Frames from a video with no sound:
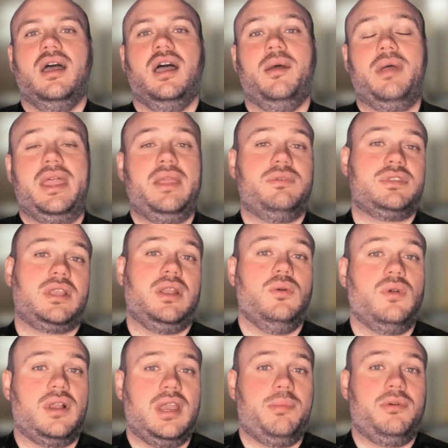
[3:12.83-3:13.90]
And there was a little
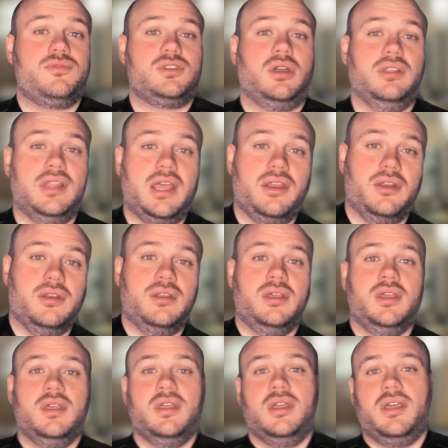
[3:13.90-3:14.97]
clip of John Lennon
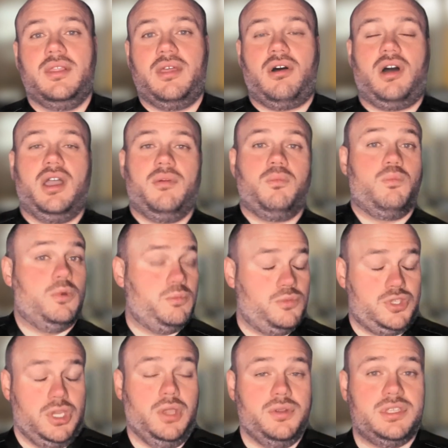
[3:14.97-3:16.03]
that was
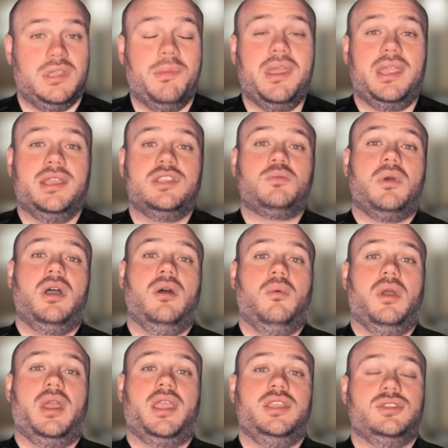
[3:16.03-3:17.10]
new to me as well,
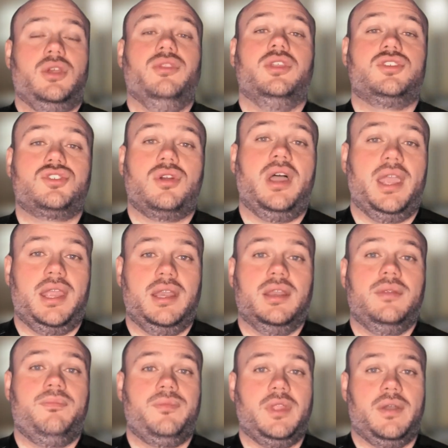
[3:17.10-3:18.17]
where he's on the train.
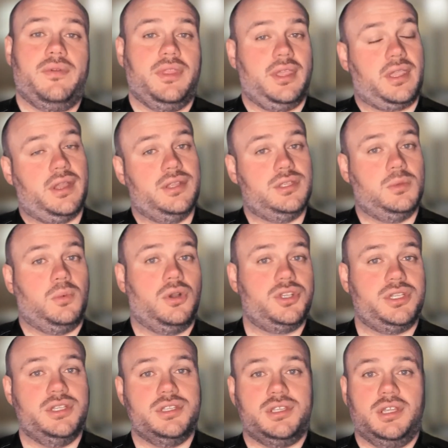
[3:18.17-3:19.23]
I think they're going to
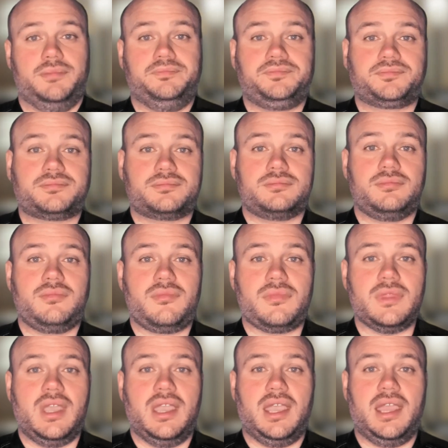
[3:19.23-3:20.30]
Washington.
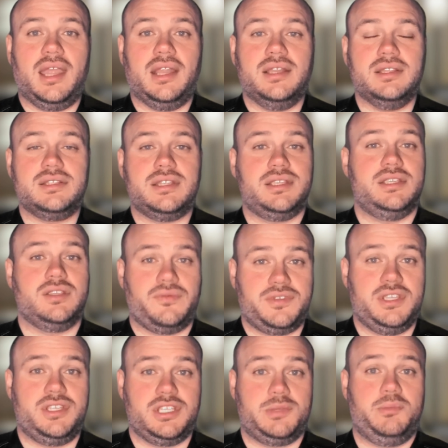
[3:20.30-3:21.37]
And this is
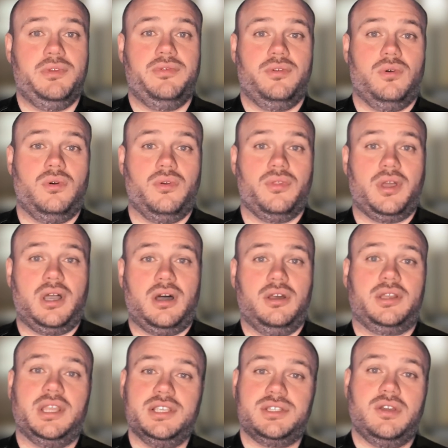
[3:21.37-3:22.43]
obviously just before the Hard
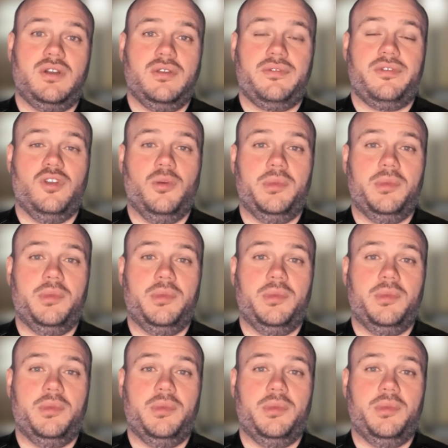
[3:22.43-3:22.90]
Day's Night film.